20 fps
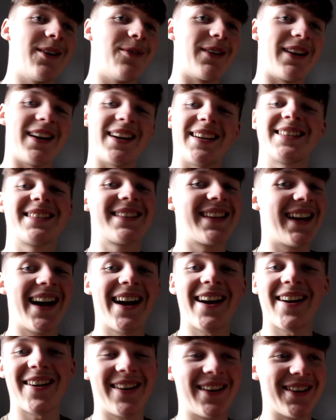when I
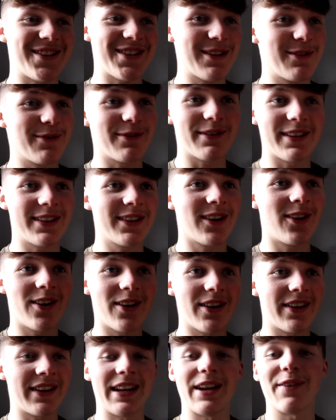started, I
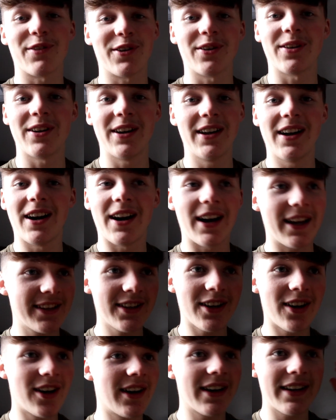thought
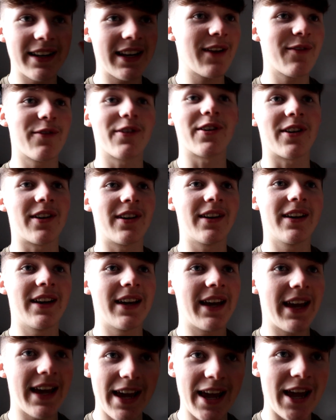I'd
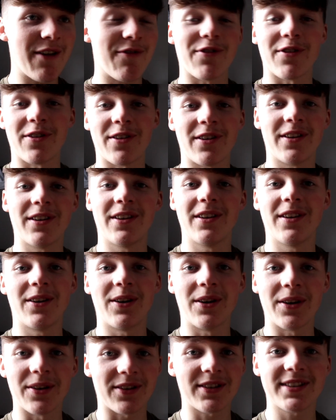never
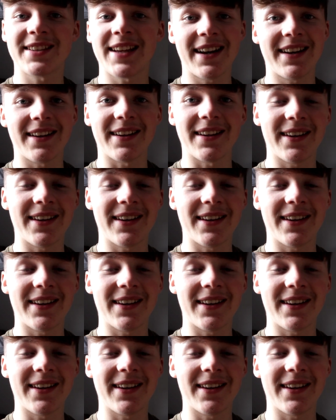understand